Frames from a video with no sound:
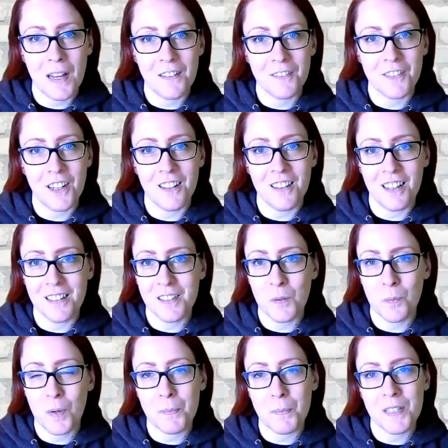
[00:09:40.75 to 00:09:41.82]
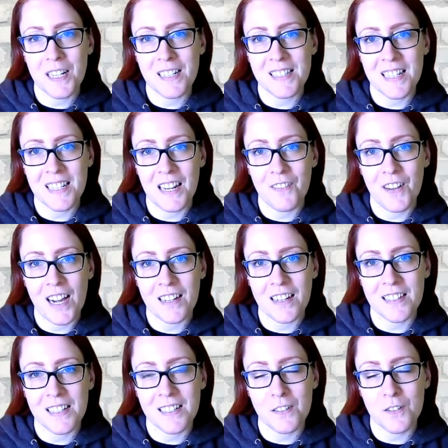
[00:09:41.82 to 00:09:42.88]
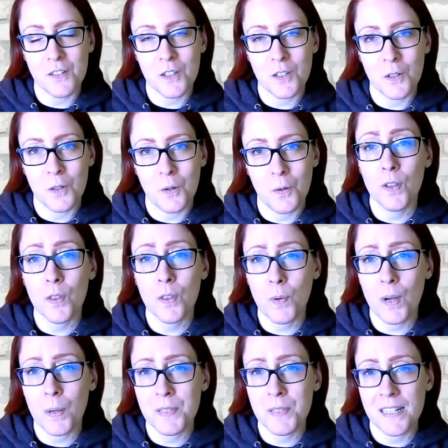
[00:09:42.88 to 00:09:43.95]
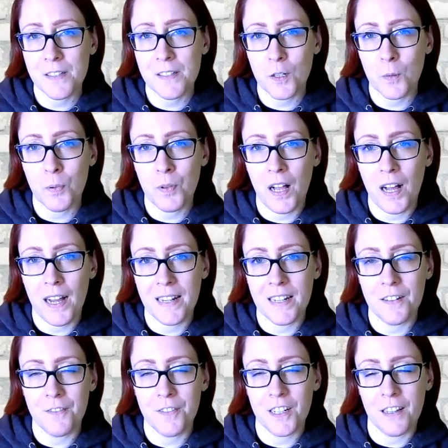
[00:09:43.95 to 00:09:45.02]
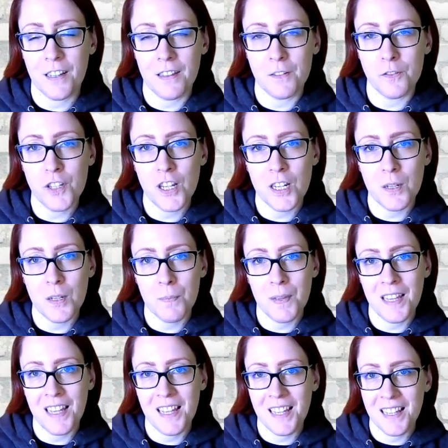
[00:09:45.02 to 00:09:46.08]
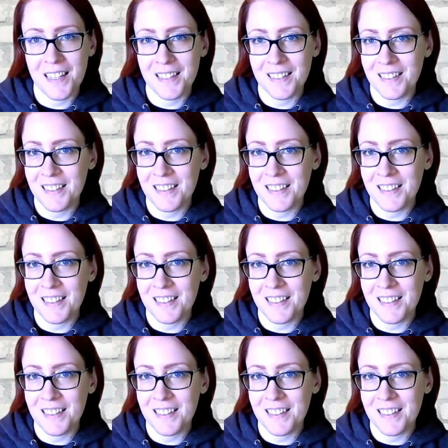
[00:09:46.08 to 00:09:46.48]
I've got lots of websites that I have access to where the websites are applied in a very legitimate,